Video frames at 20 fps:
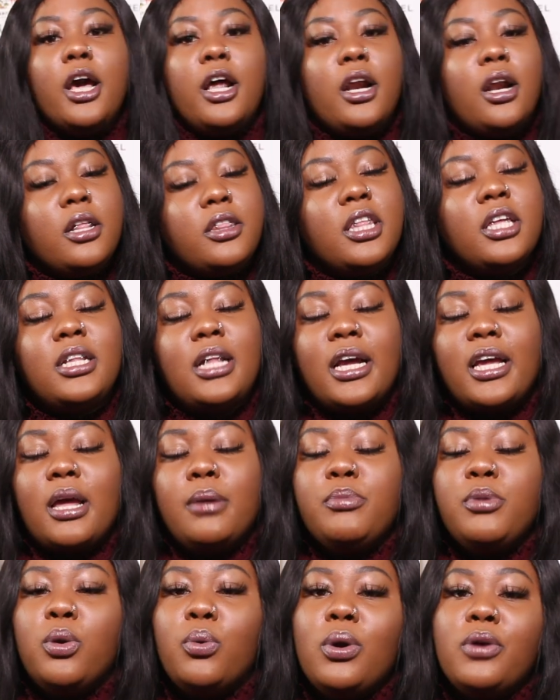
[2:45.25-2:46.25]
Another thing that
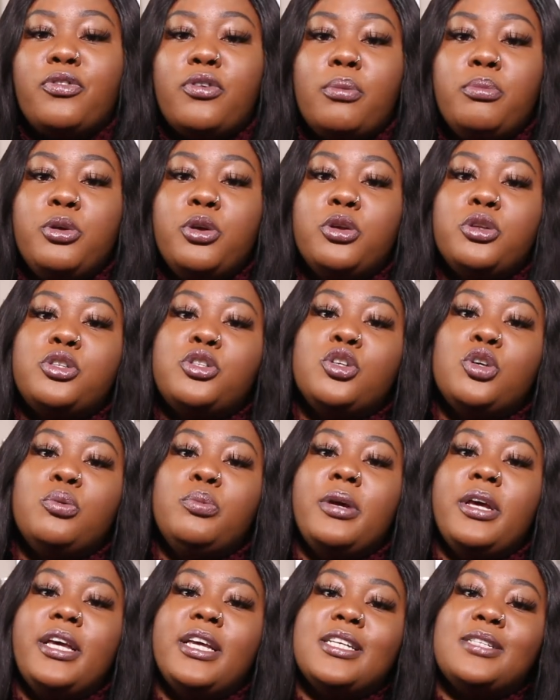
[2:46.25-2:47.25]
kept me away from
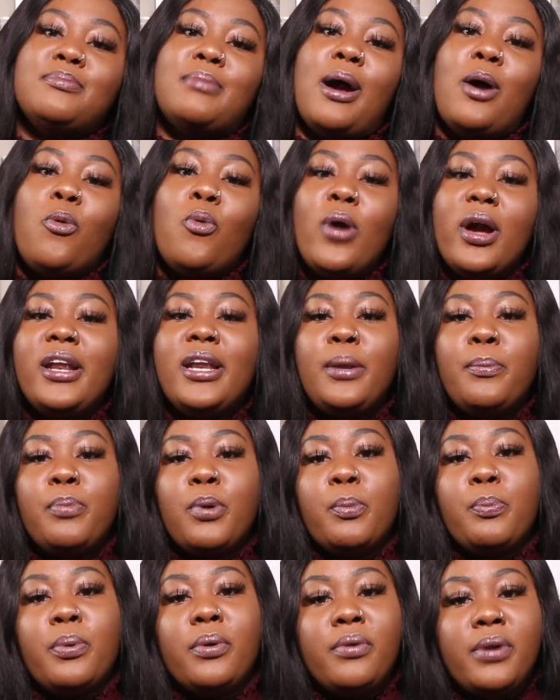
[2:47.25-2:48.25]
YouTube is my wedding
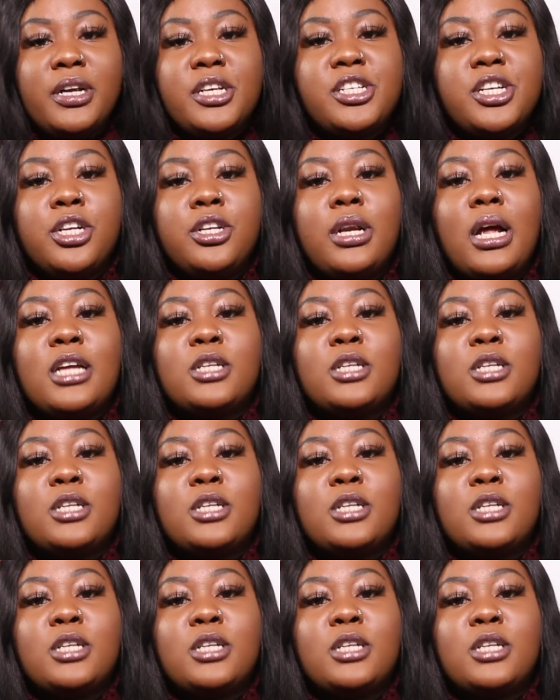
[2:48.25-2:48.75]
preparation.